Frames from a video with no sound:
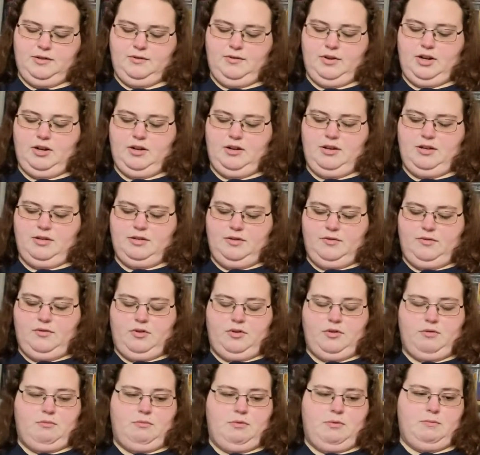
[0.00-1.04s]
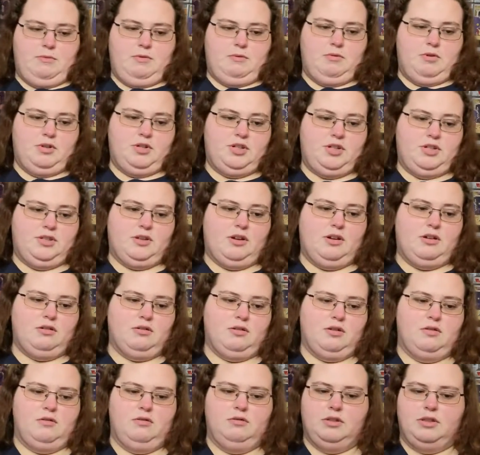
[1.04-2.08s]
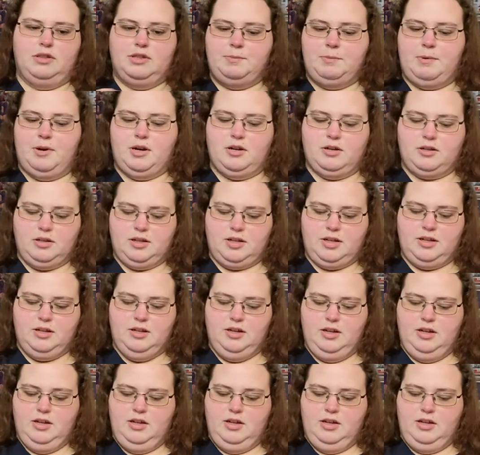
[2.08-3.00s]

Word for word: variant of Wonder Woman where she's all gold and sparkly.